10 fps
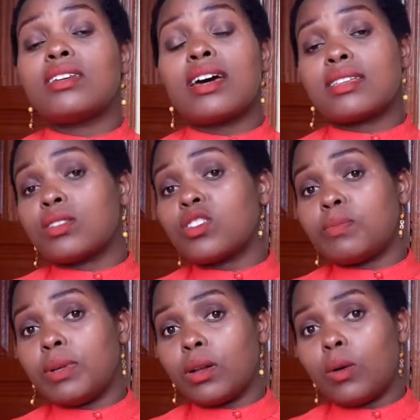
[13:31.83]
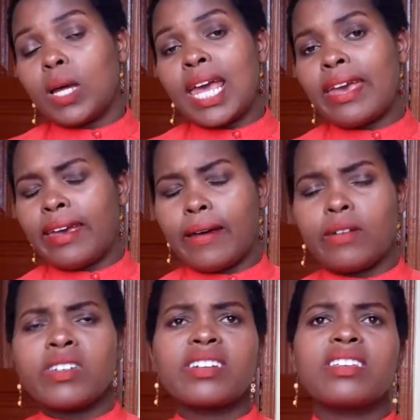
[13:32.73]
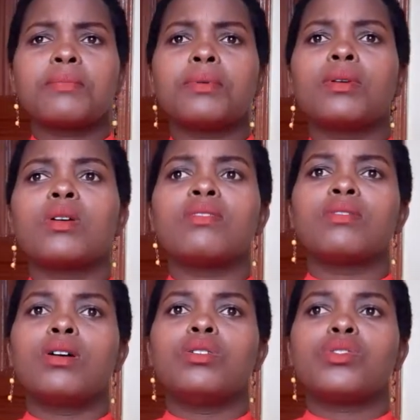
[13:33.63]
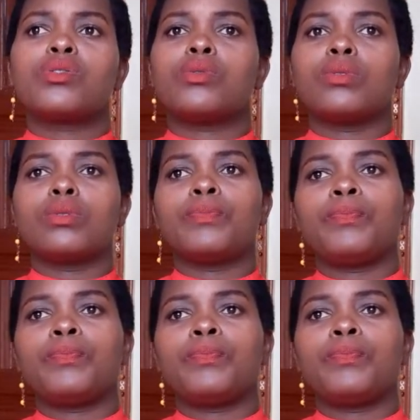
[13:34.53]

not belong here. For example, you have gone to